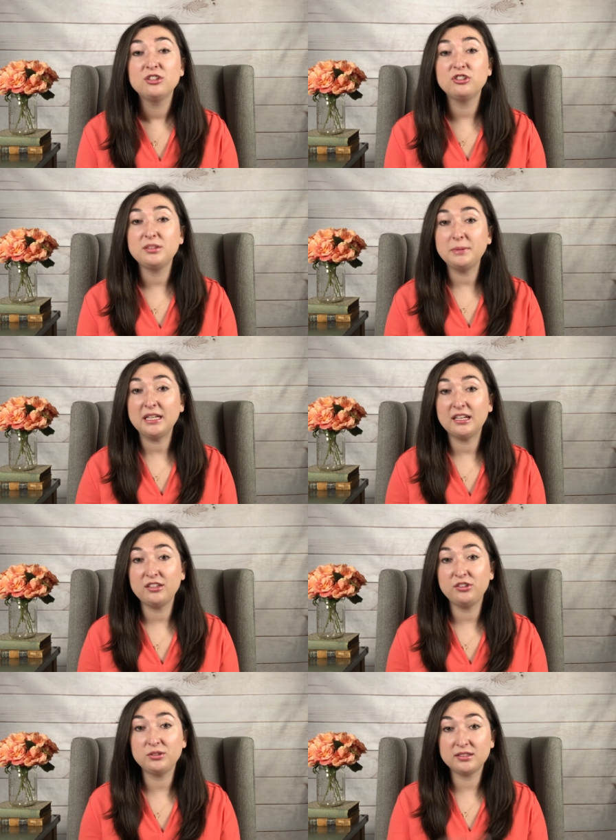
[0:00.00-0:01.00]
Just
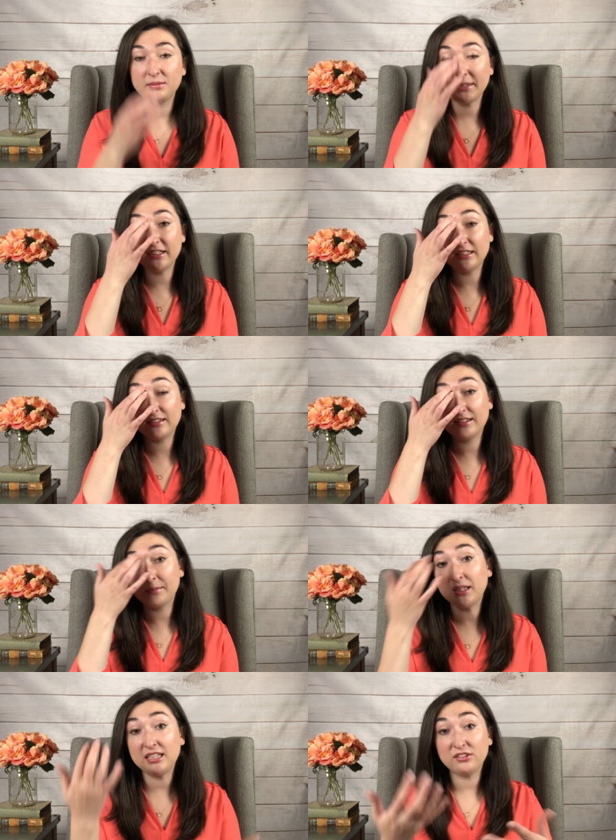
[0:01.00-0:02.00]
because you experience
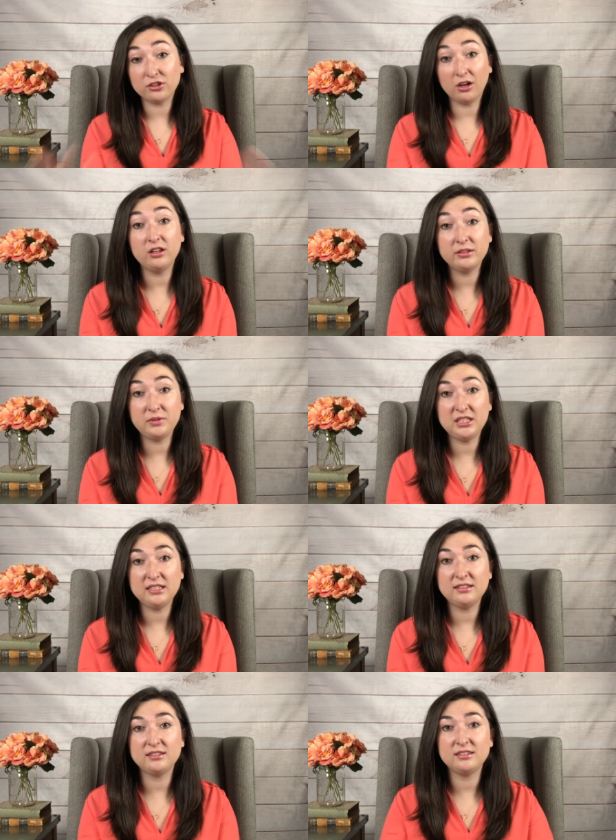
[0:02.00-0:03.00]
some of these or all of
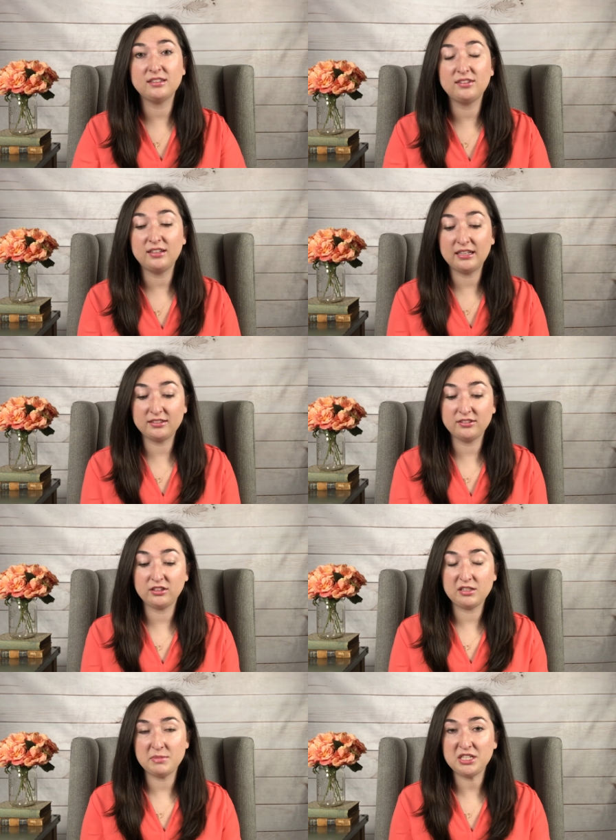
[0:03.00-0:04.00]
these doesn't
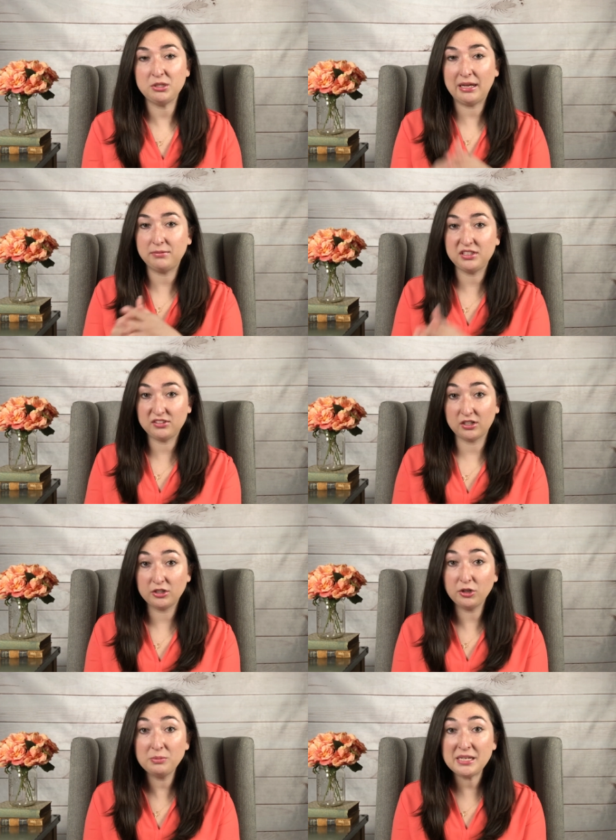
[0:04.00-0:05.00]
necessarily mean you have
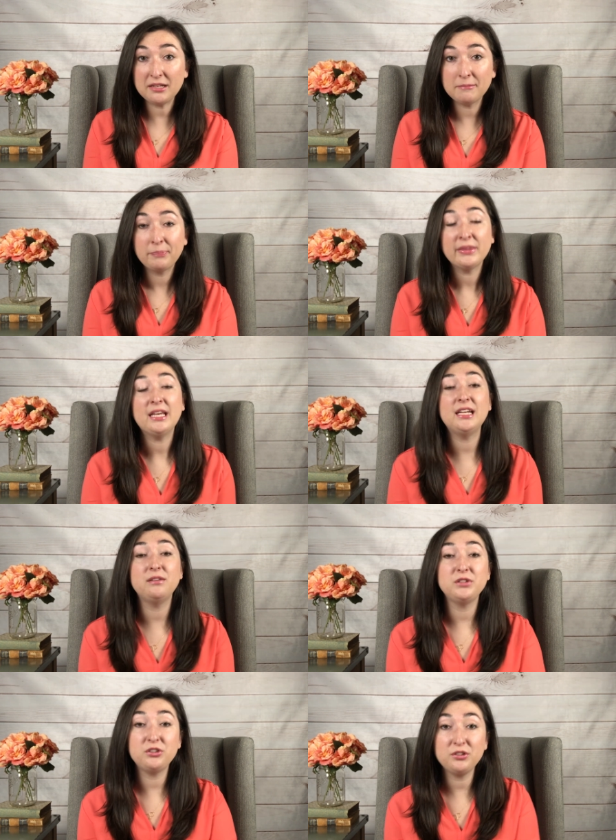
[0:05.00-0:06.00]
dysautonomia. And
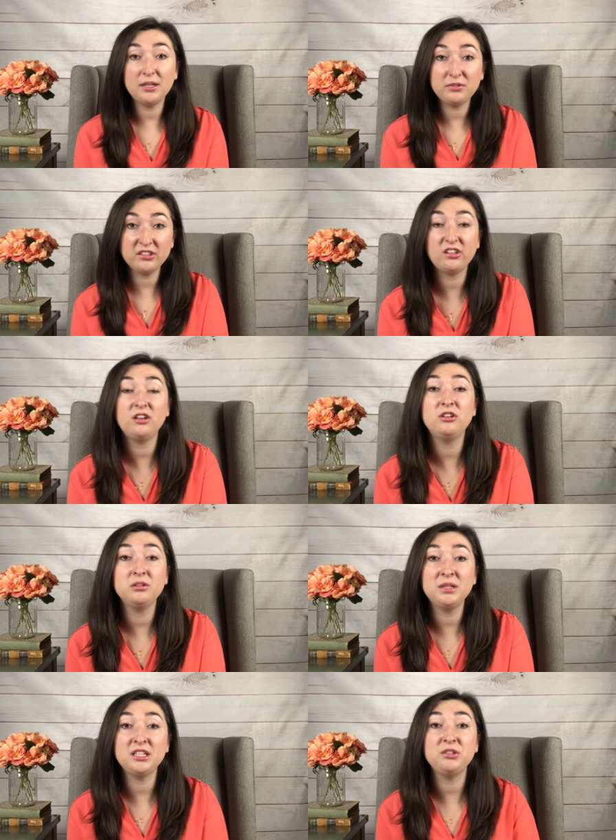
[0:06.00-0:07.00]
if you do have
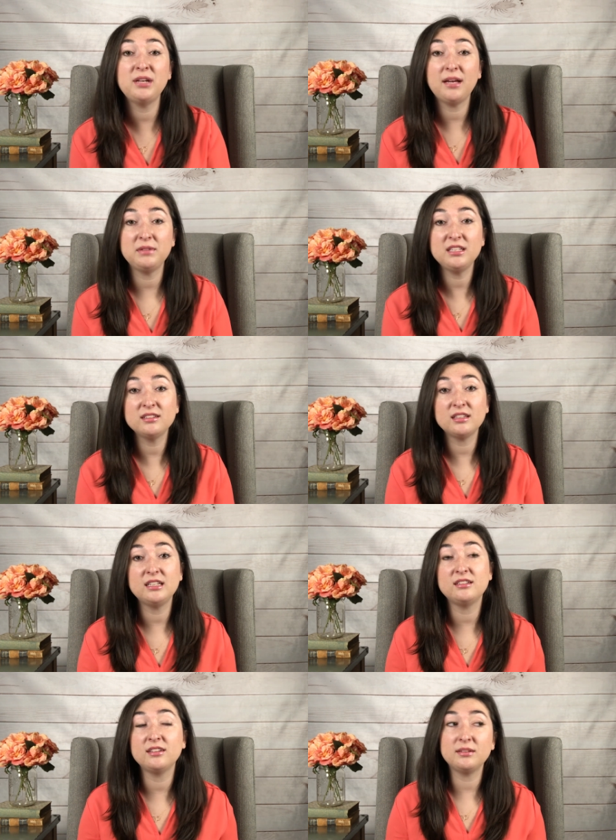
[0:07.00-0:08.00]
dysautonomia and you have these,
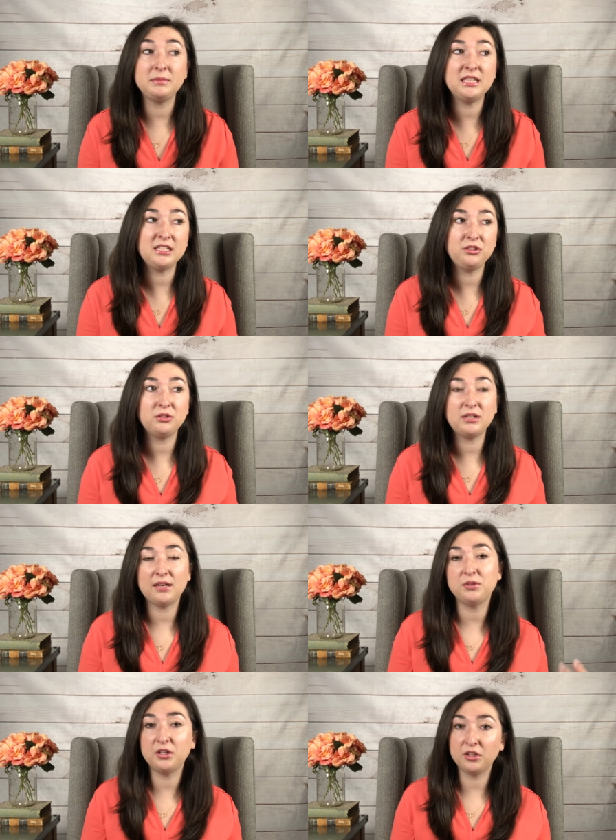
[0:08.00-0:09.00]
it doesn't mean that you don't
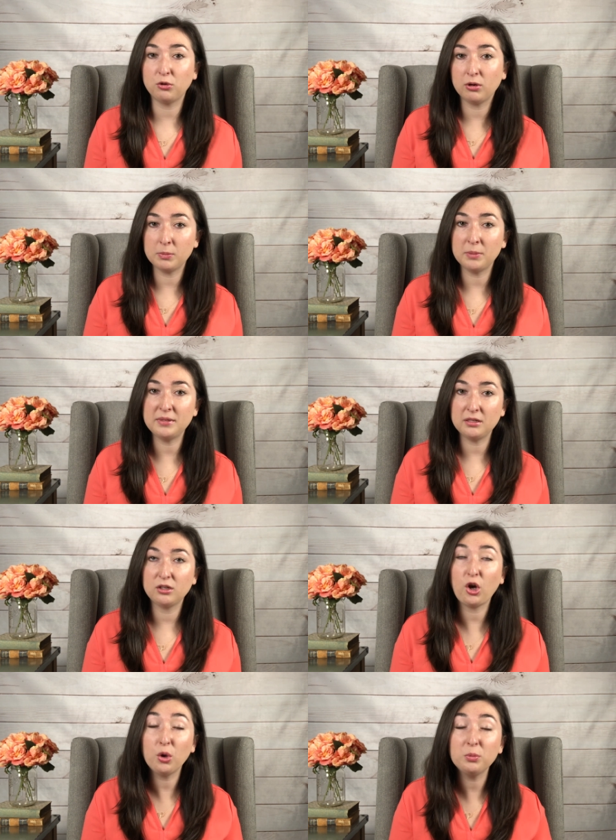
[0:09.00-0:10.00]
have another comorbi
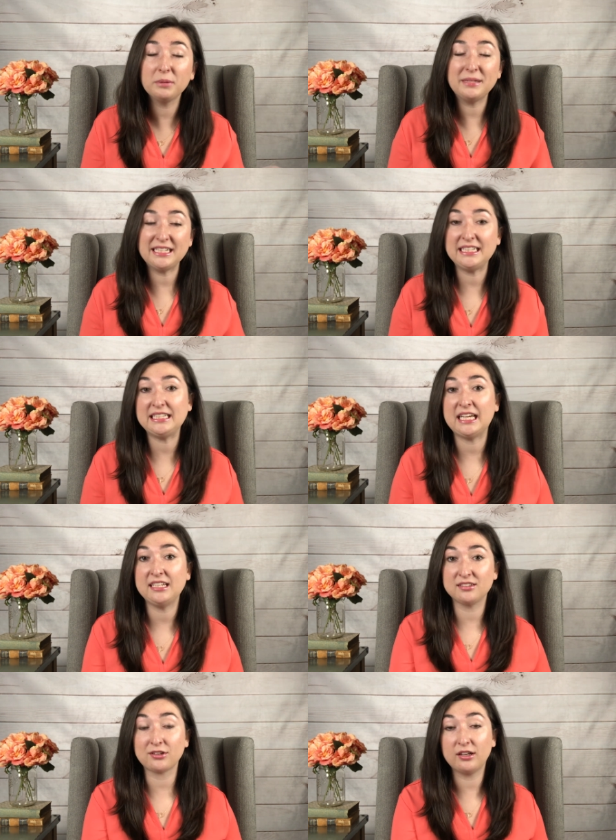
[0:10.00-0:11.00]
comorbidity
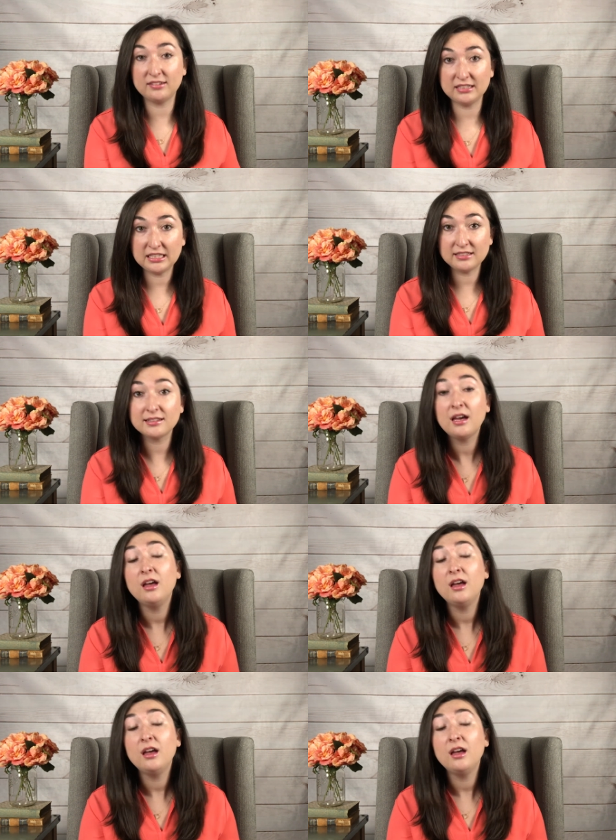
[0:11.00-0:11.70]
that is causing these.